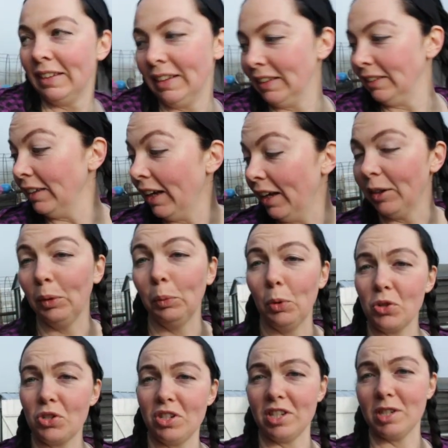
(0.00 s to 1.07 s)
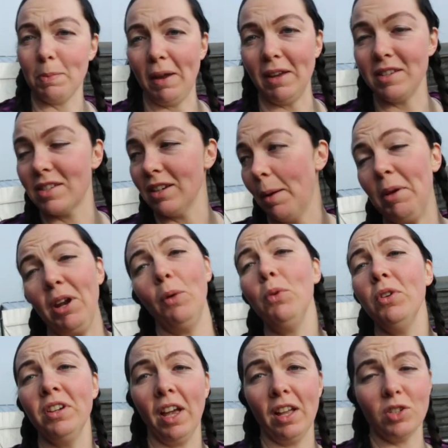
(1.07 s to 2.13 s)
And yeah, watch this space. I mean, I
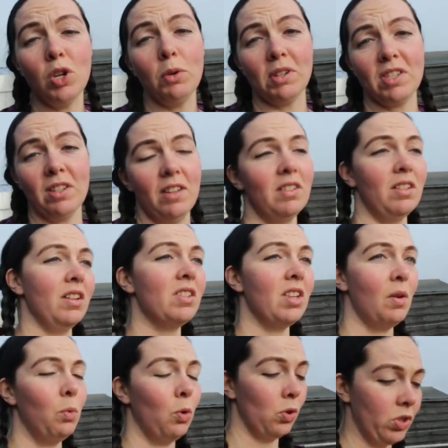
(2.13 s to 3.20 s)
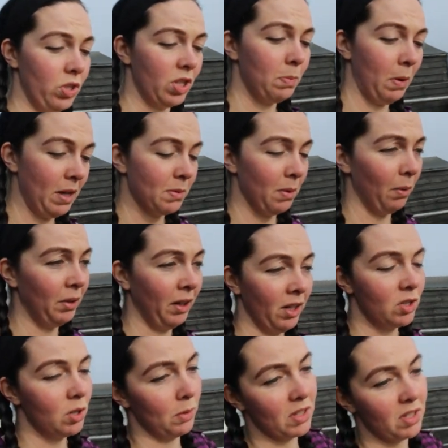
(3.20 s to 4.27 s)
wouldn't get too excited. I say watch this space, but I wouldn't
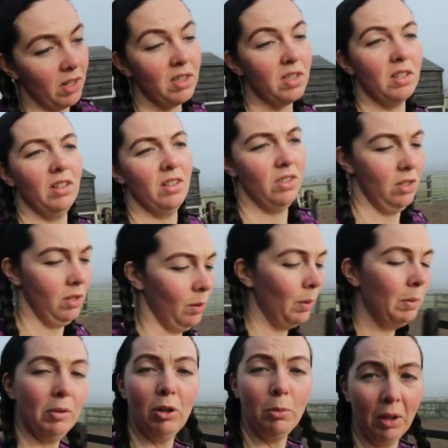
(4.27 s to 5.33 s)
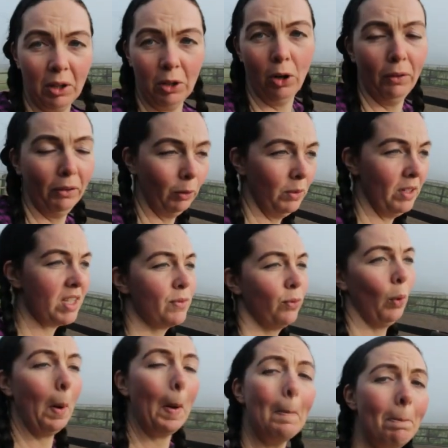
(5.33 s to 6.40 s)
get too excited because, you know, we've been umming and ahhing on this
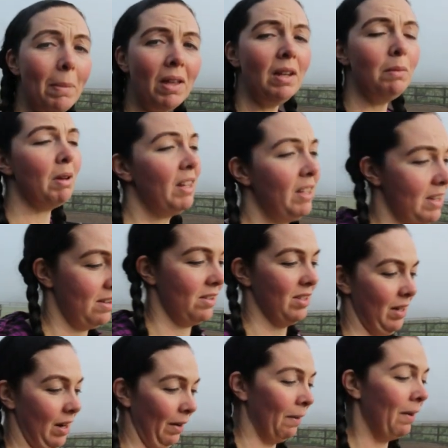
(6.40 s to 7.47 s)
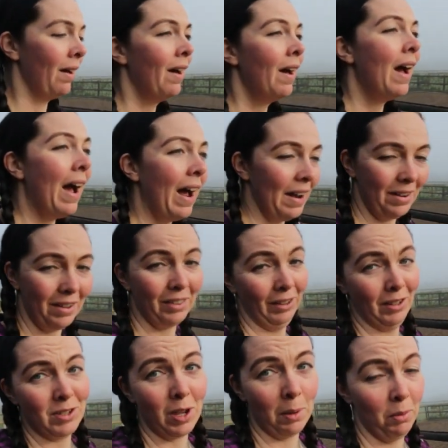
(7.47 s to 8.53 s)
for many, many years now and nothing
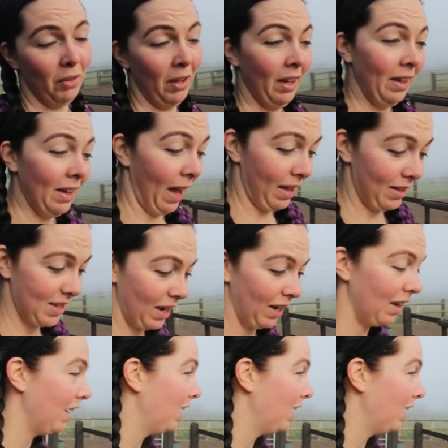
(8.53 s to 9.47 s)
has come of it yet.